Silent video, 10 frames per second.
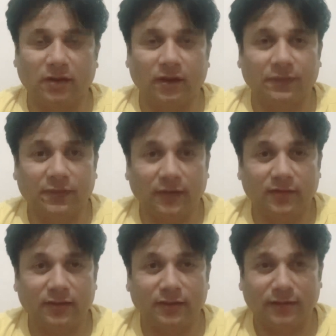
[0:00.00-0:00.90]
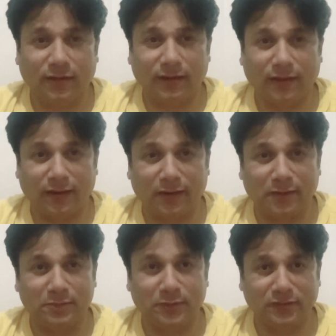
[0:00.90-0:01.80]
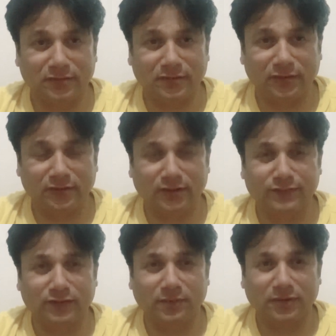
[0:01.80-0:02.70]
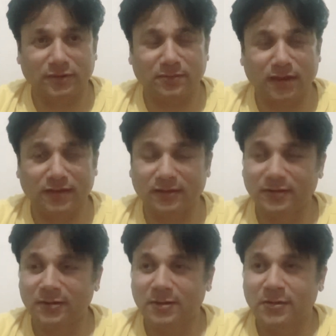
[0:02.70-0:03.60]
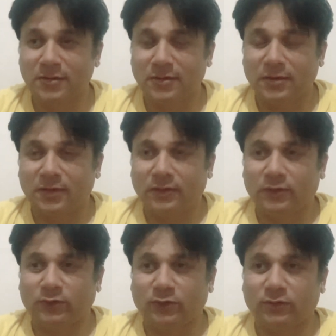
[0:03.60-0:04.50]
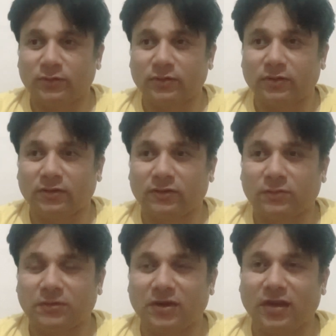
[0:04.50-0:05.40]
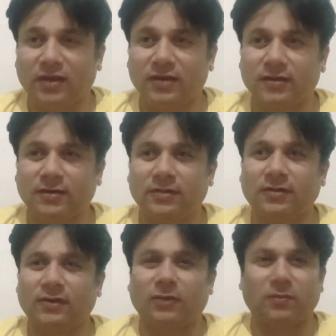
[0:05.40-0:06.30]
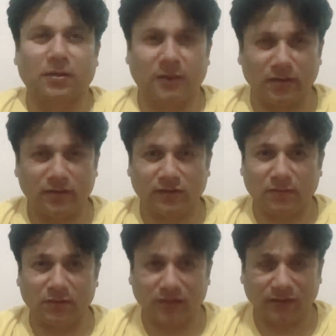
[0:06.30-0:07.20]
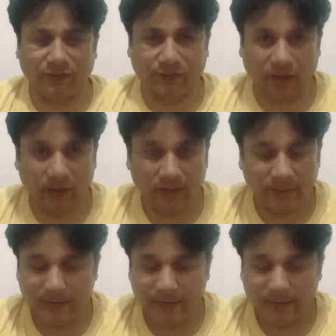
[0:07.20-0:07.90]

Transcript: I think that I can present myself in a better manner. So it's pretty, my mind is completely free.